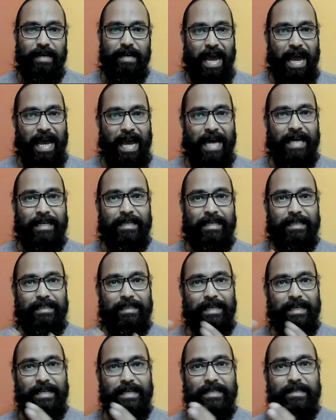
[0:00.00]
and
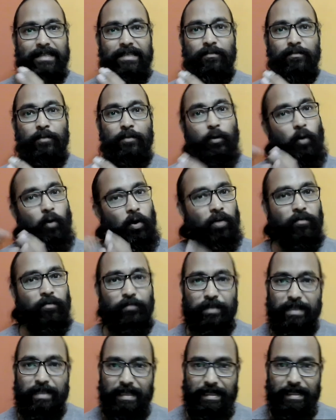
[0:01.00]
there is some
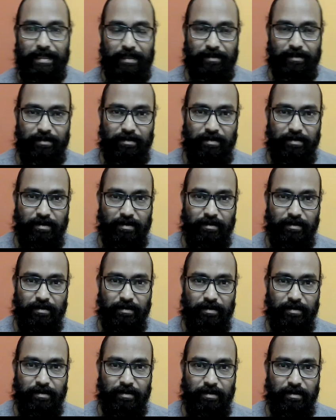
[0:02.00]
non-physical
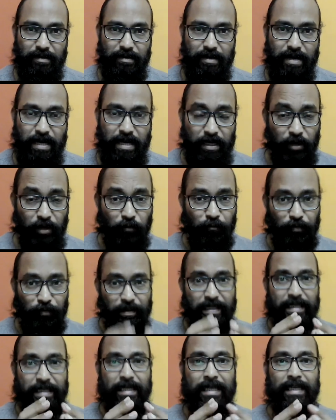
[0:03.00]
existence. Now,
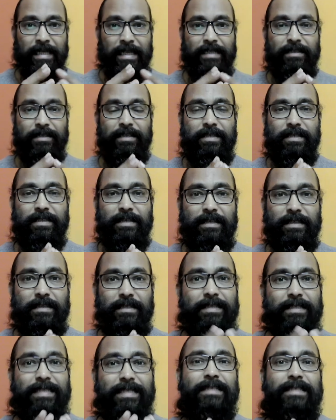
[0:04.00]
physical
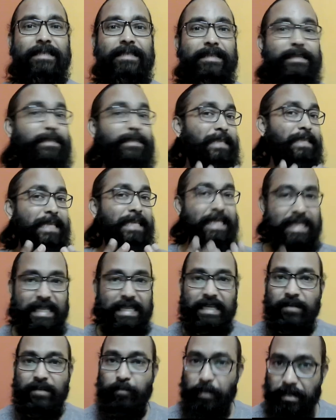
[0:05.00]
existence, since it is
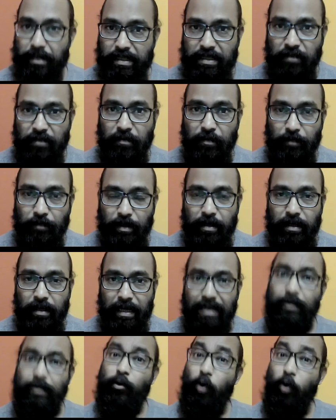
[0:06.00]
easily perceivable
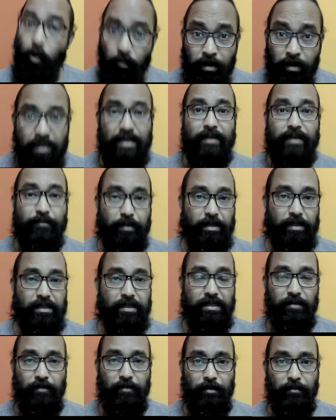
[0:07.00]
and commonly
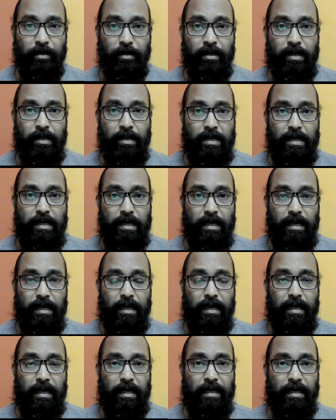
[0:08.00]
perceivable,
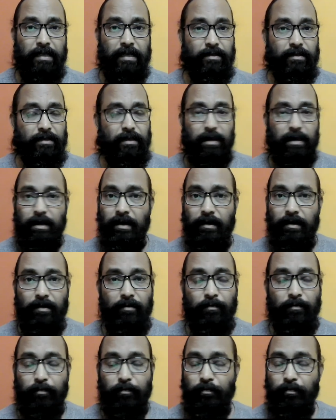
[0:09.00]
is
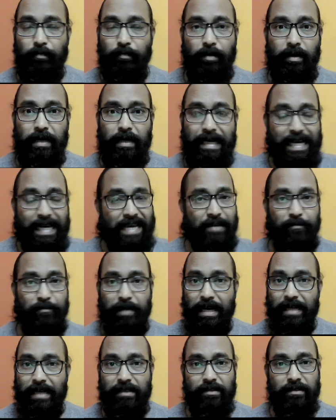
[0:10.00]
claimed
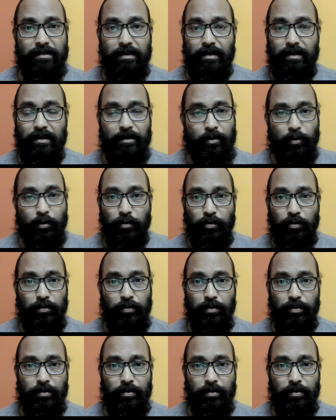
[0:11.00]
as truth.